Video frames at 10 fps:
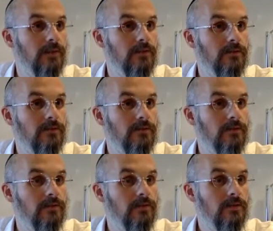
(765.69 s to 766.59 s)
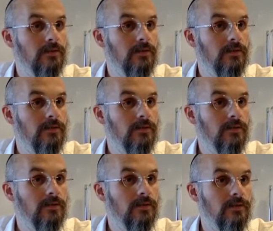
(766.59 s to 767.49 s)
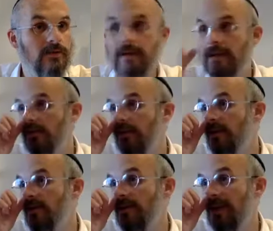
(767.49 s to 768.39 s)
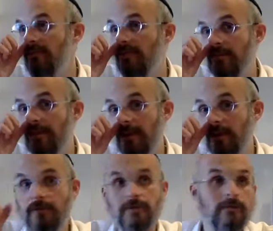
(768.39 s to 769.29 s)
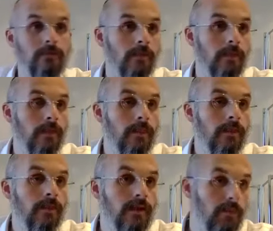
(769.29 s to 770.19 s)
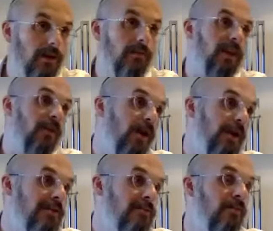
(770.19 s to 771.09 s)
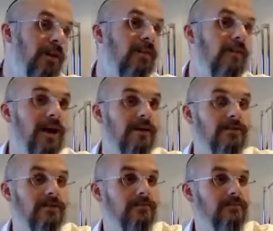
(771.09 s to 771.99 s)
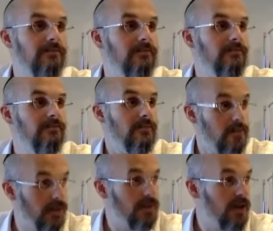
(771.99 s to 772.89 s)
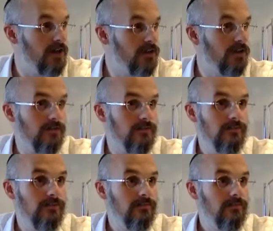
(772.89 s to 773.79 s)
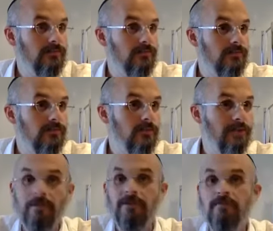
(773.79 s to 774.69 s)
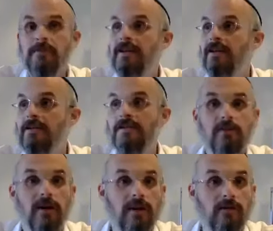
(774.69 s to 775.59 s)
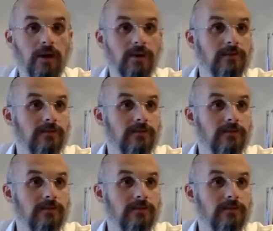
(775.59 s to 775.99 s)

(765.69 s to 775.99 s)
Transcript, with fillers: So say I give a gift to someone I've never met in my life. And I bring a bottle of wine because I'm invited to their house. It's a nice gesture, but how much meaning is in the bottle of wine?